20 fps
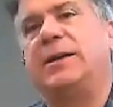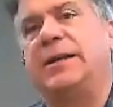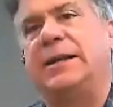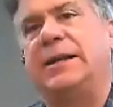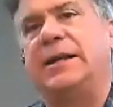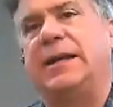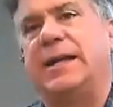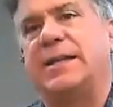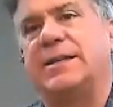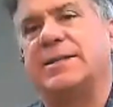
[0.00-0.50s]

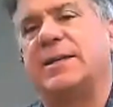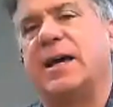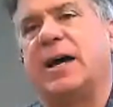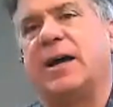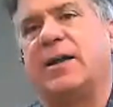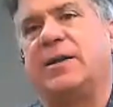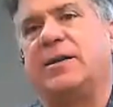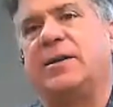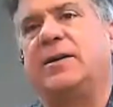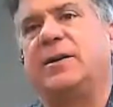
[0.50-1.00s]
the
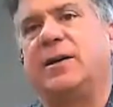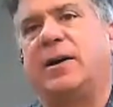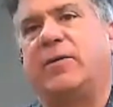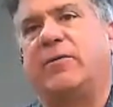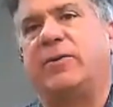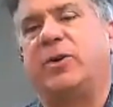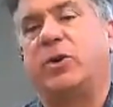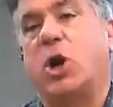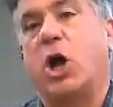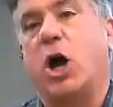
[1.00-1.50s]
inside
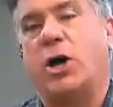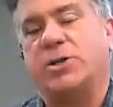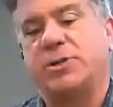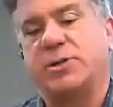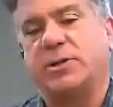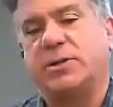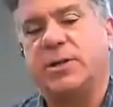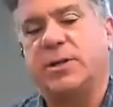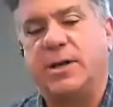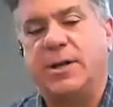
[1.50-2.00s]
of your
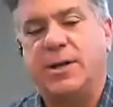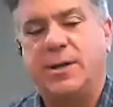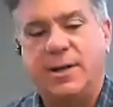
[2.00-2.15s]
nozzle.